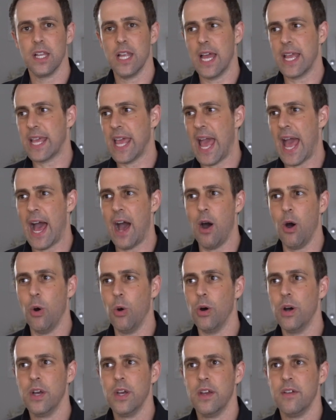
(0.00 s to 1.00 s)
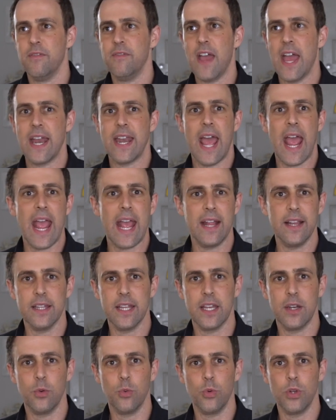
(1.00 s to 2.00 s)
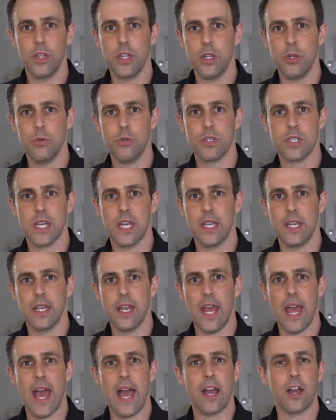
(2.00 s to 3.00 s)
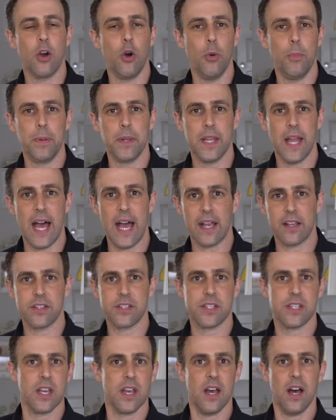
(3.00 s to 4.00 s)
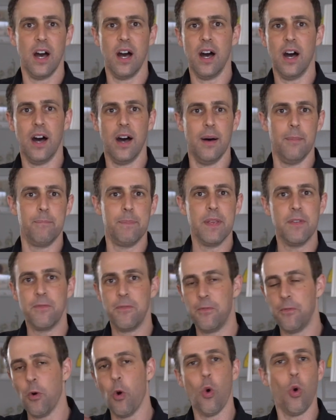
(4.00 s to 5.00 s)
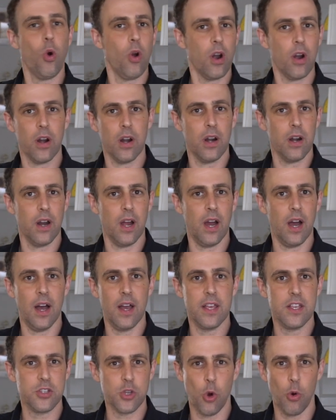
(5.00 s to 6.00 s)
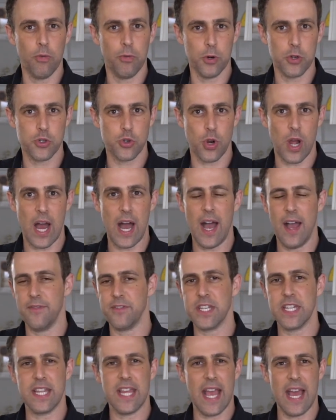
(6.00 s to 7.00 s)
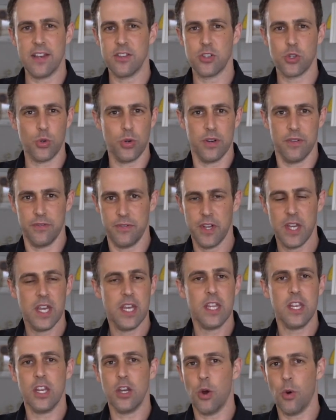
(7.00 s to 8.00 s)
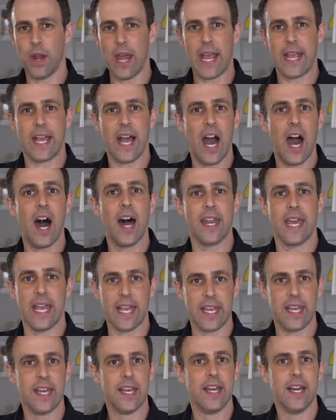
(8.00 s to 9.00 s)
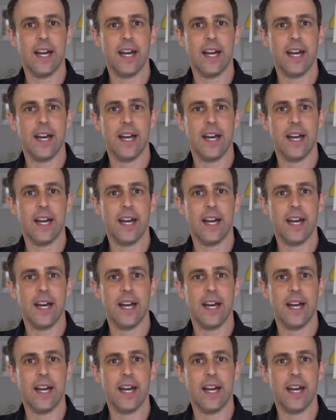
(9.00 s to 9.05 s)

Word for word: like how Van Halen will use an echoplex uh, before uh, his overdrive to get sort of you know an iconic.